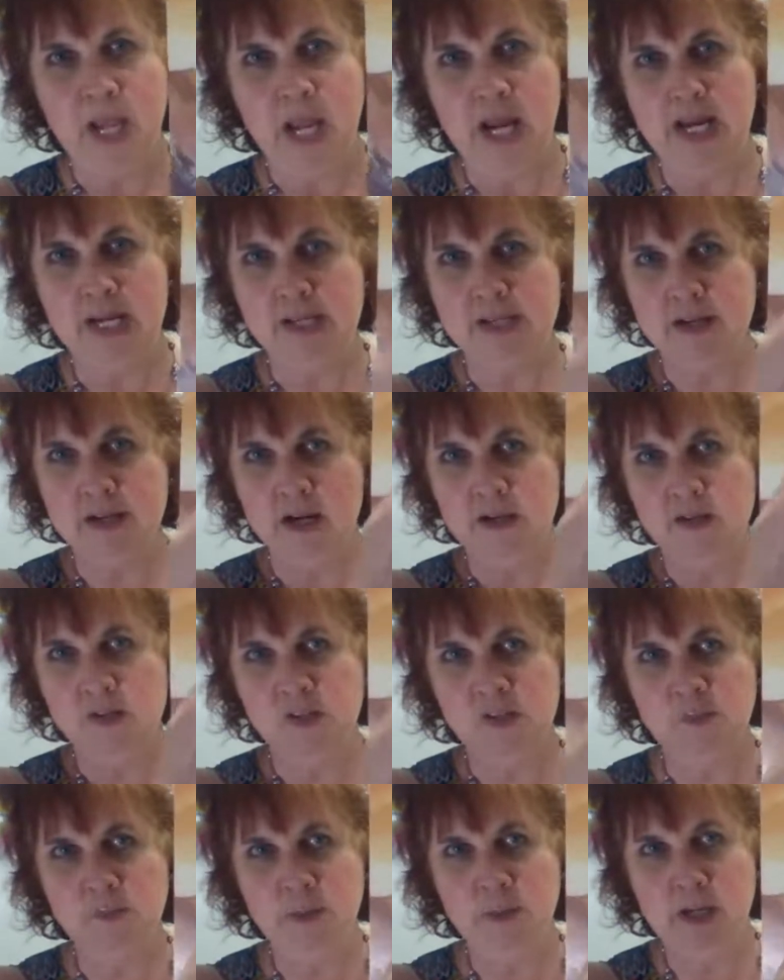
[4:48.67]
and he's got his
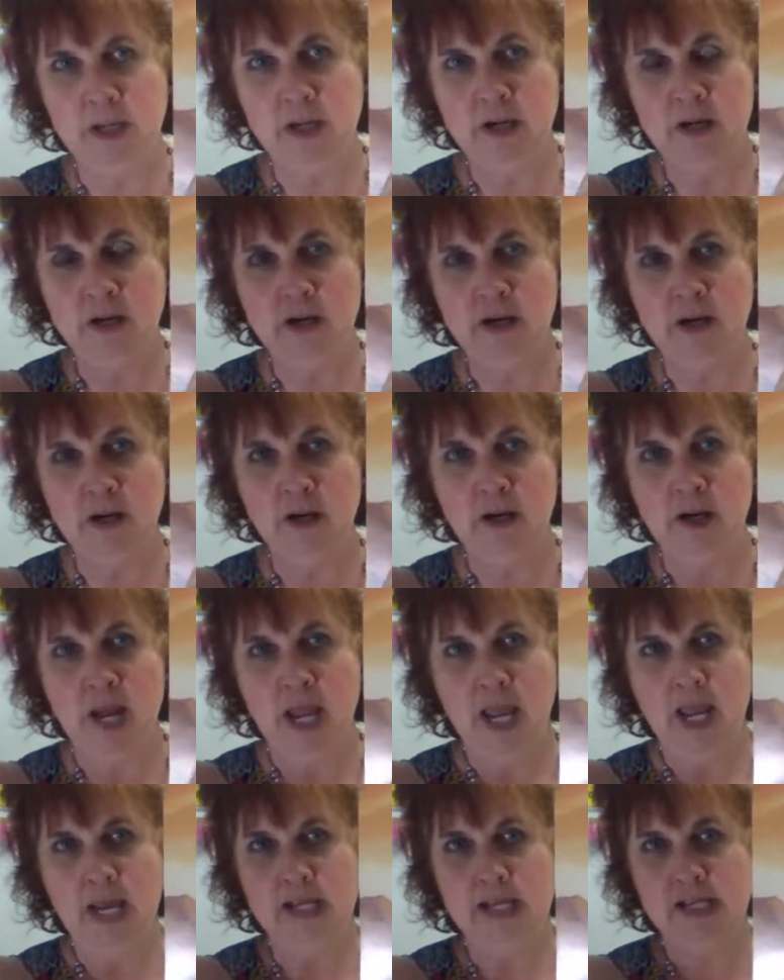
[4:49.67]
spear,
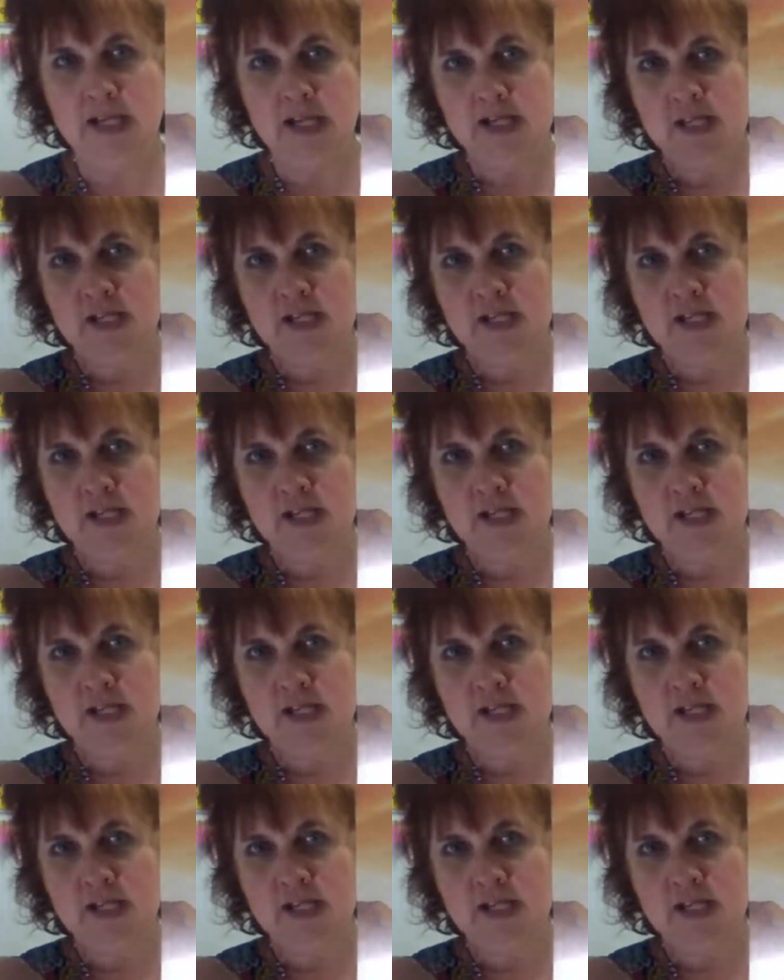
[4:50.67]
and he's got